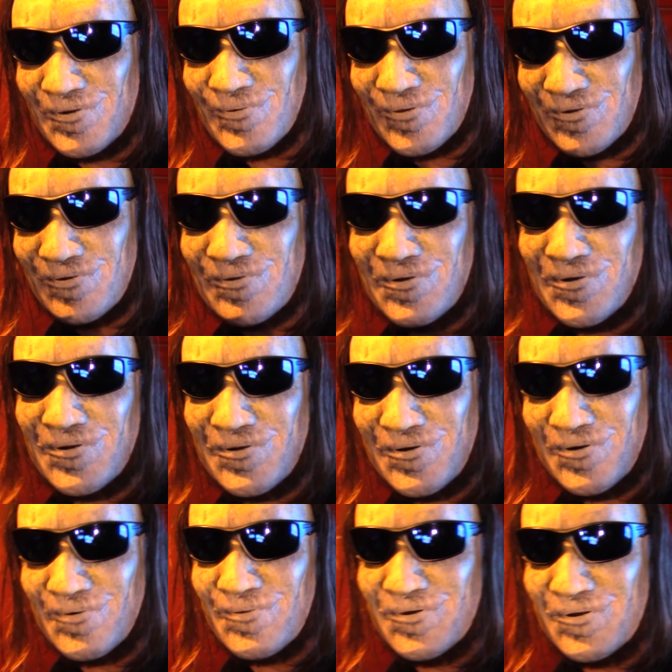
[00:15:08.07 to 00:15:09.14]
I appreciate
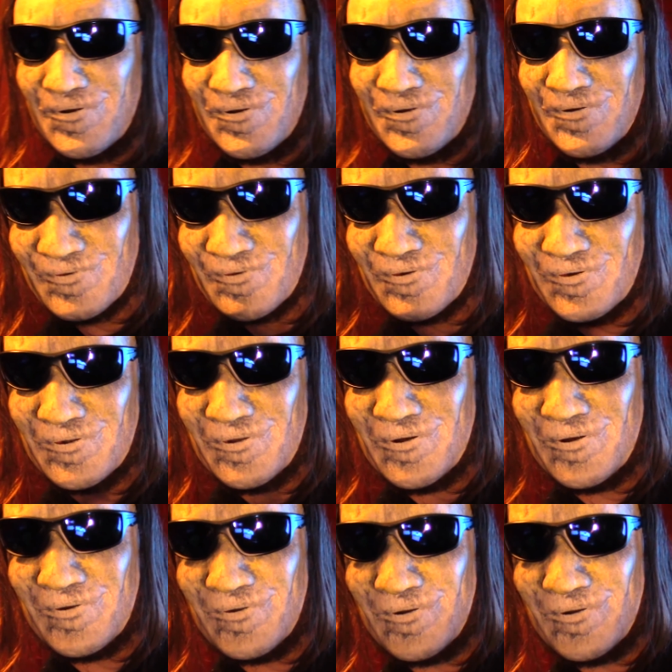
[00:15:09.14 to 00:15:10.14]
y'all being here. We'll see you next